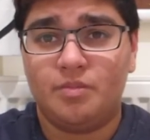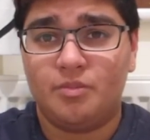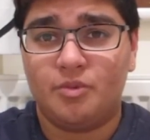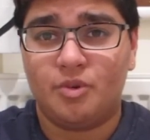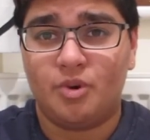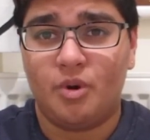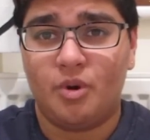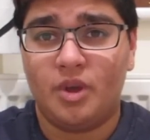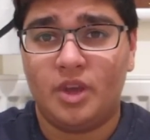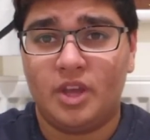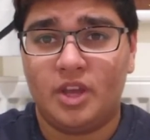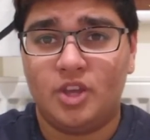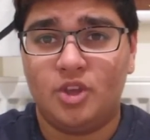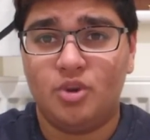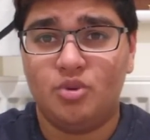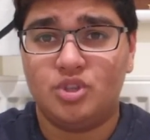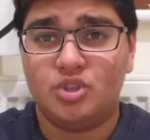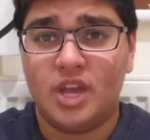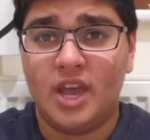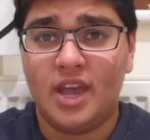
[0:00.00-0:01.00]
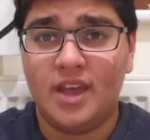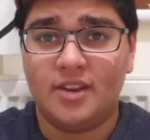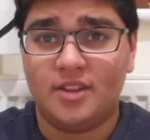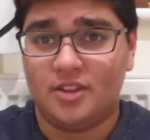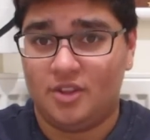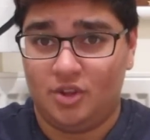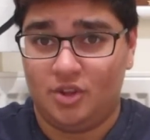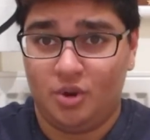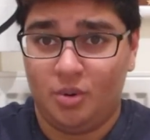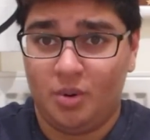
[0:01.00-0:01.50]
growing a huge head.
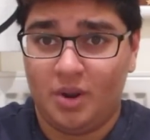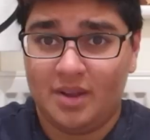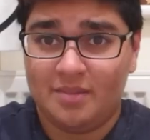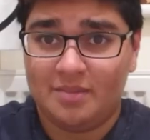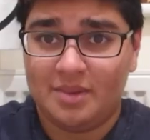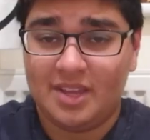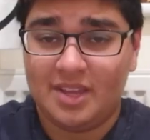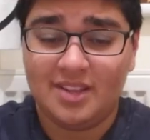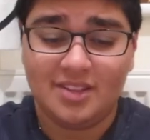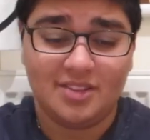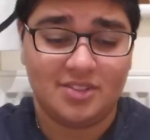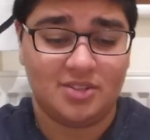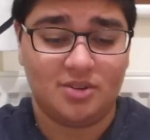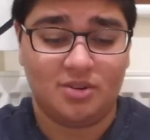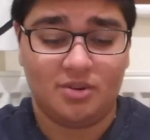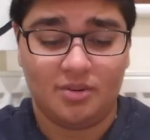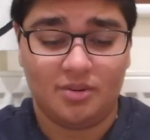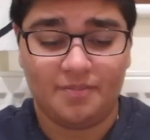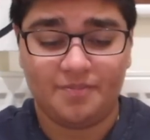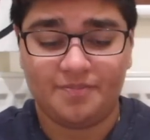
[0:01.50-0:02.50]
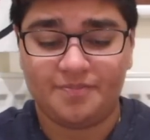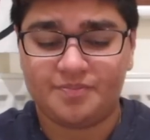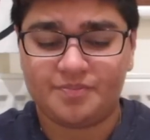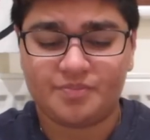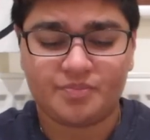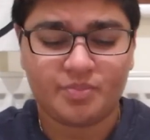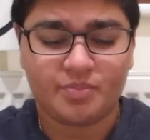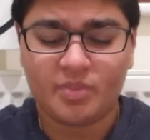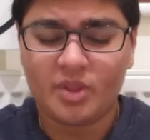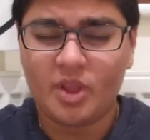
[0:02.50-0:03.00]
You know what I mean? So,
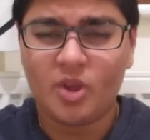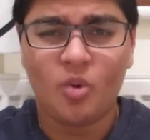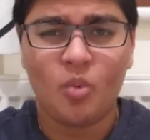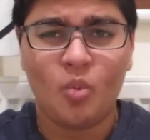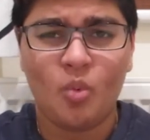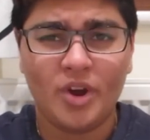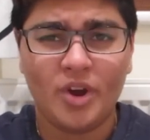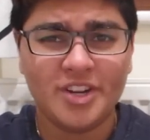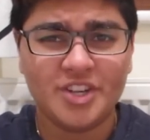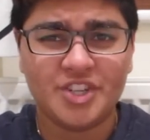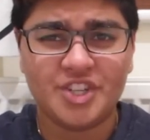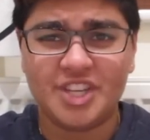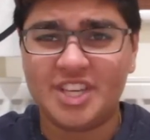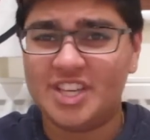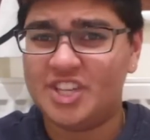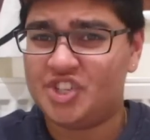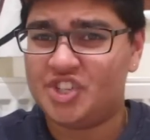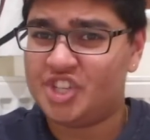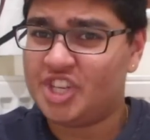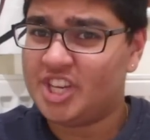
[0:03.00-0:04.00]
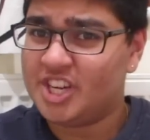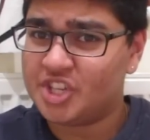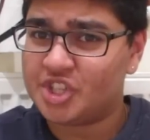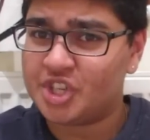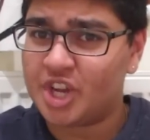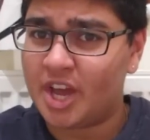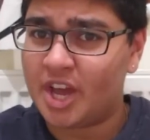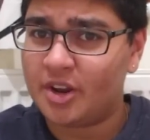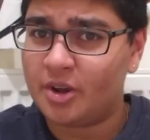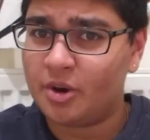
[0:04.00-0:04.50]
what is she? Is she a
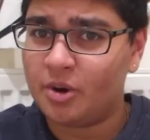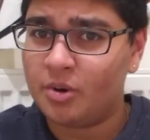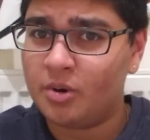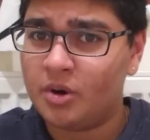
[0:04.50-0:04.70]
shadow?